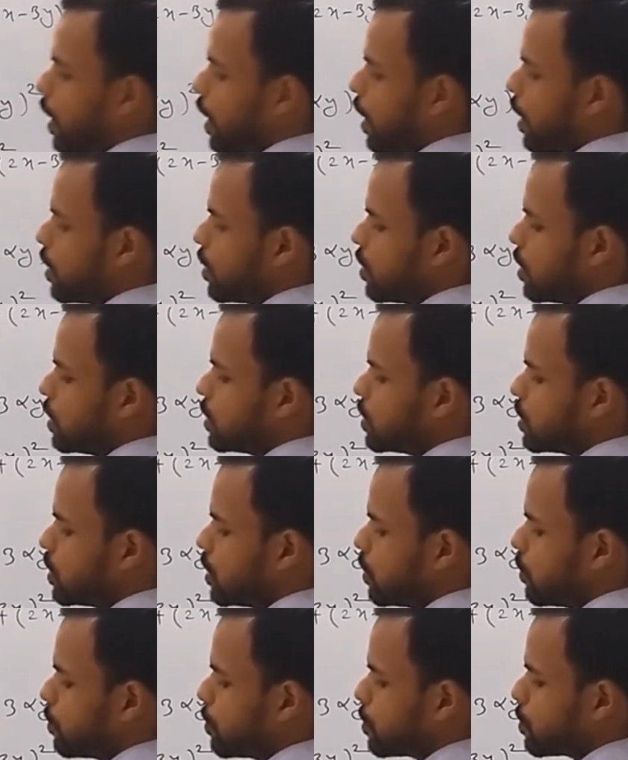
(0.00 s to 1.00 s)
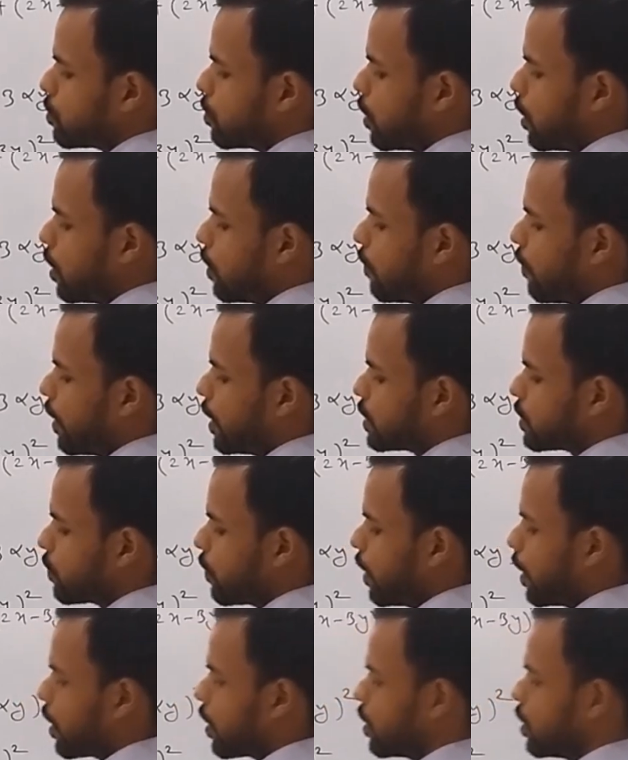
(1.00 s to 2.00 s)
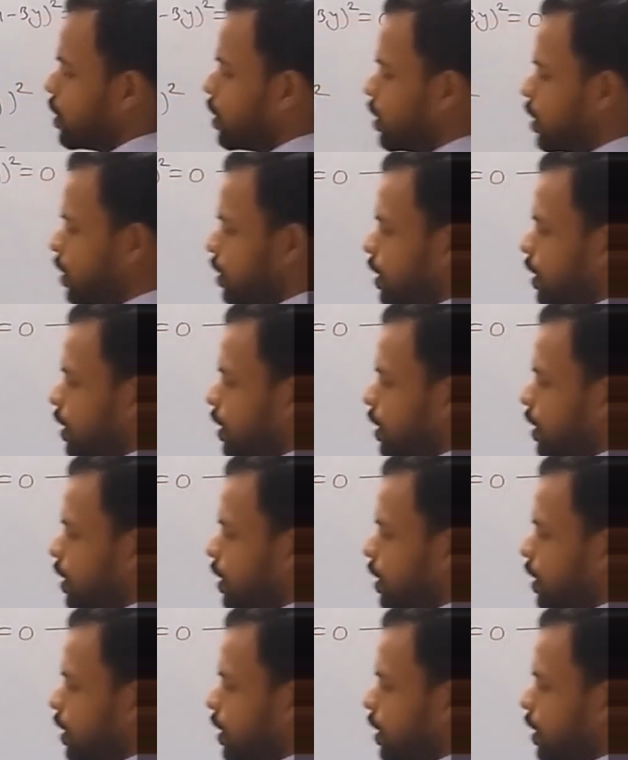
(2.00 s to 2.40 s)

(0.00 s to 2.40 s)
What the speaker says: and this is equals to alpha square.